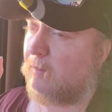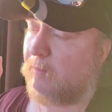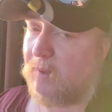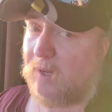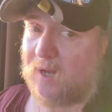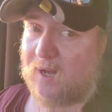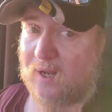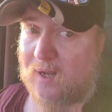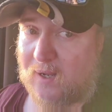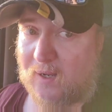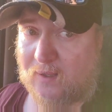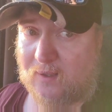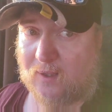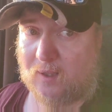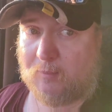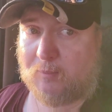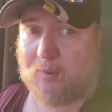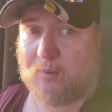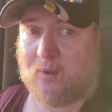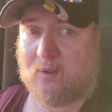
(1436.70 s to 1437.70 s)
back
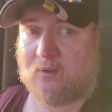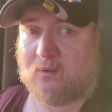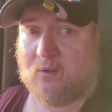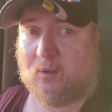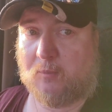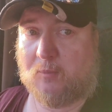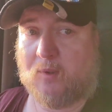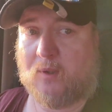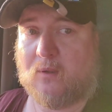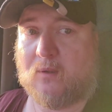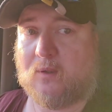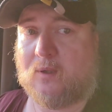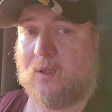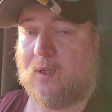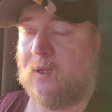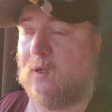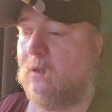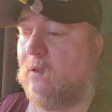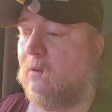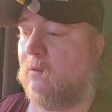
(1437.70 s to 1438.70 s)
behind that place, so you better
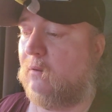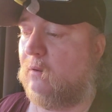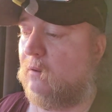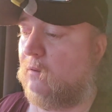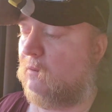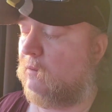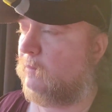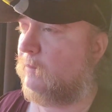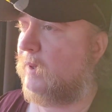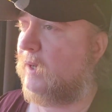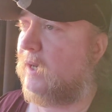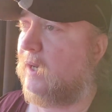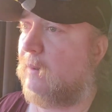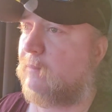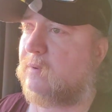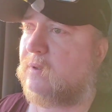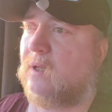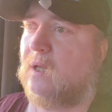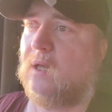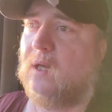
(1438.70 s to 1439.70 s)
look at it on Google
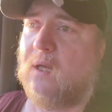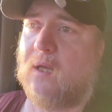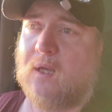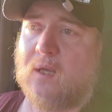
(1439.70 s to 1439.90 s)
Maps.